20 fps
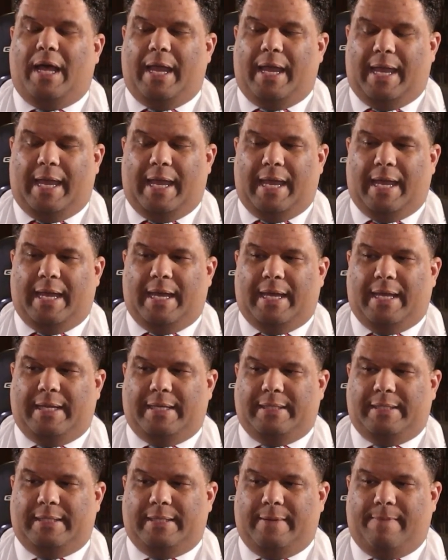
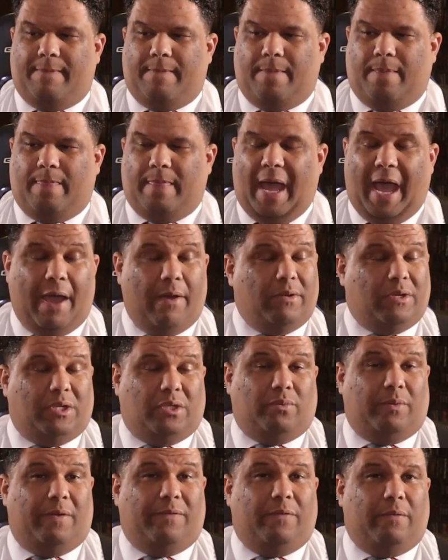And I would
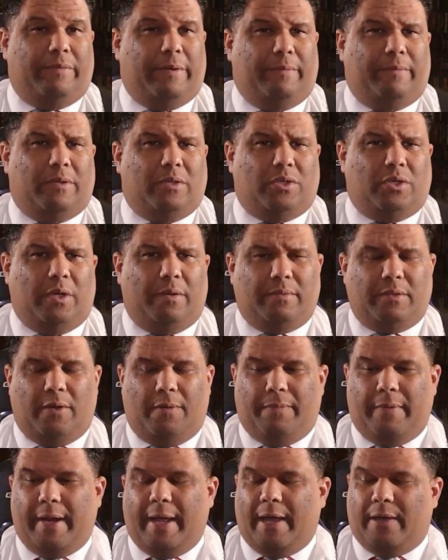just wait for people to show up to
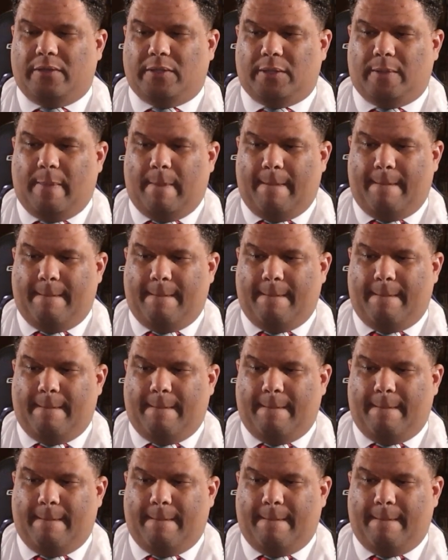open house.